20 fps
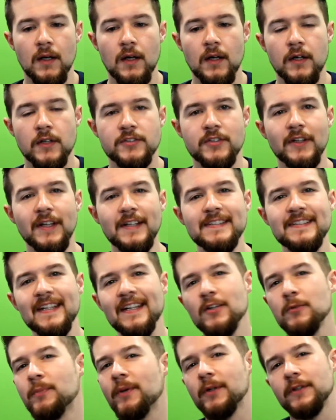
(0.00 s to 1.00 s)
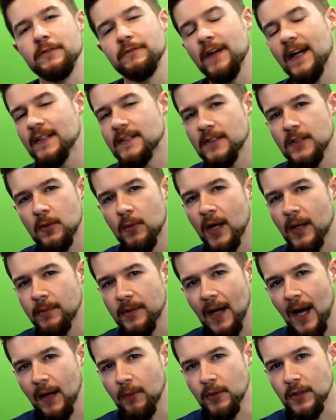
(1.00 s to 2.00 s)
So let's say you built a fancy new
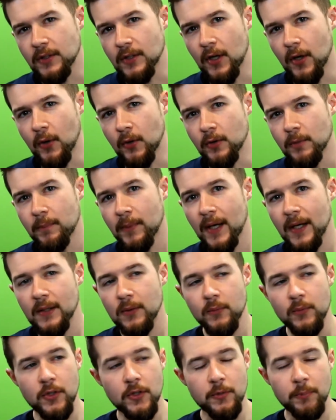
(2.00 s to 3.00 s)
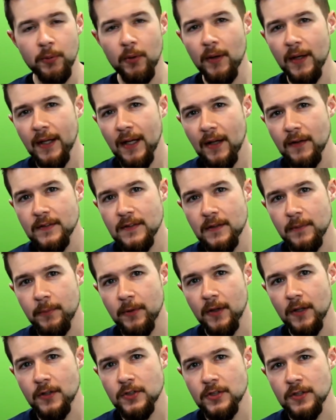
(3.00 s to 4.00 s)
API with Node, but when you deploy it out to the
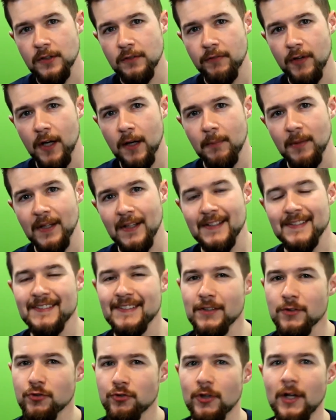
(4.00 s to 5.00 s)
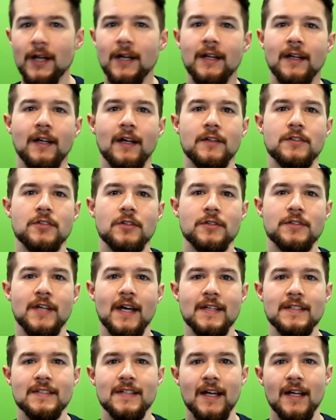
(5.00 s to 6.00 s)
production environment, it's still trying to connect to your
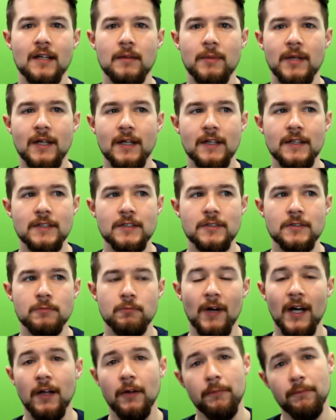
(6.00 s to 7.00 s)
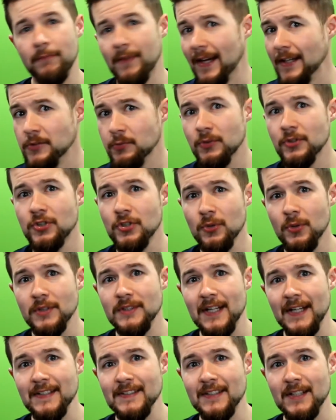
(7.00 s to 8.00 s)
test data because, well, that's what you were
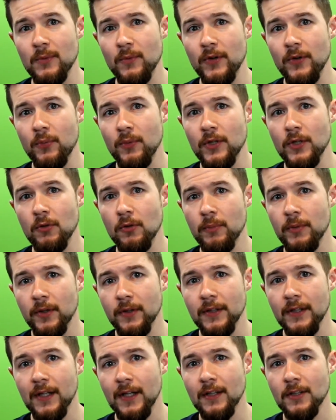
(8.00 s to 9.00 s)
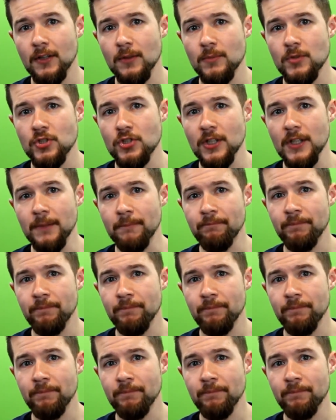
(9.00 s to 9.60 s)
testing with when you were building it on your machine.